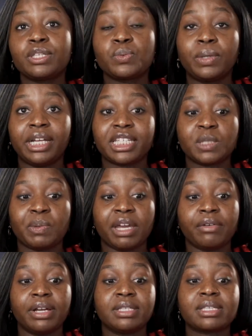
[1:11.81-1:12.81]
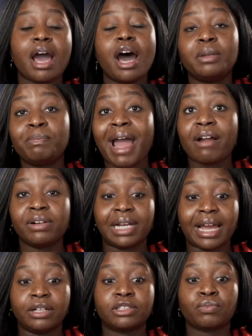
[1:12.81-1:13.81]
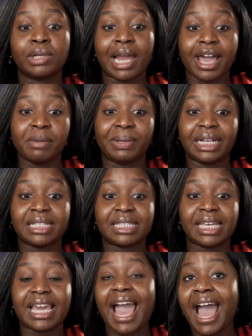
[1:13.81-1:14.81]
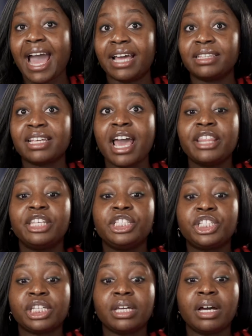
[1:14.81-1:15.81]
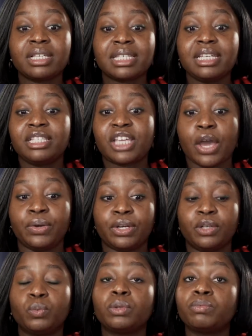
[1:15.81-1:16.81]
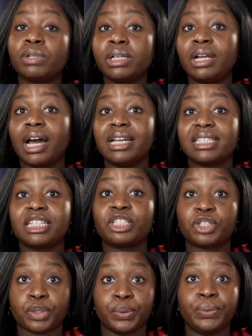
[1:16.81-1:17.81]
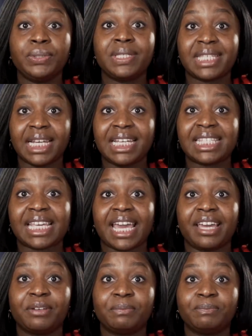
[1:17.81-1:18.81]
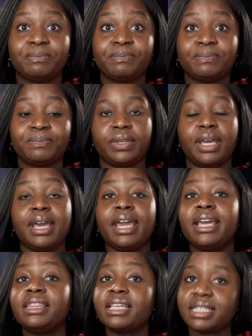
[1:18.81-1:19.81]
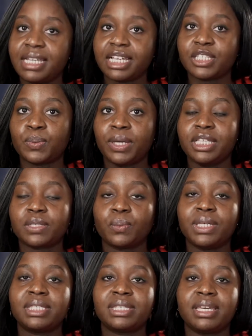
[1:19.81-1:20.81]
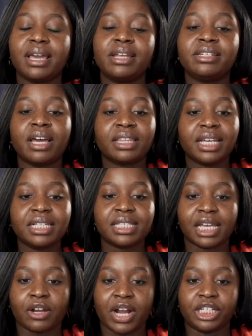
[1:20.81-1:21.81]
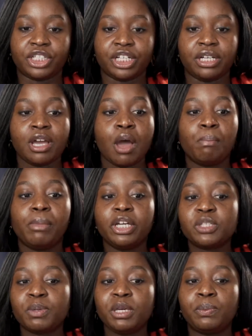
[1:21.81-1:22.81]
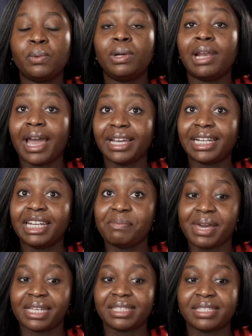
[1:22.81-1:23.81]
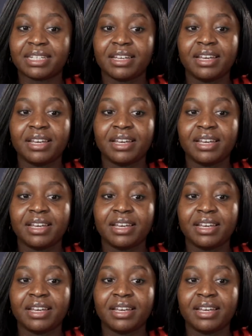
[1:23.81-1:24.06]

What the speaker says: will experience unparalleled reliability and the GRT token will realize its true utility. In this next tweet, we see another integration most people likely missed.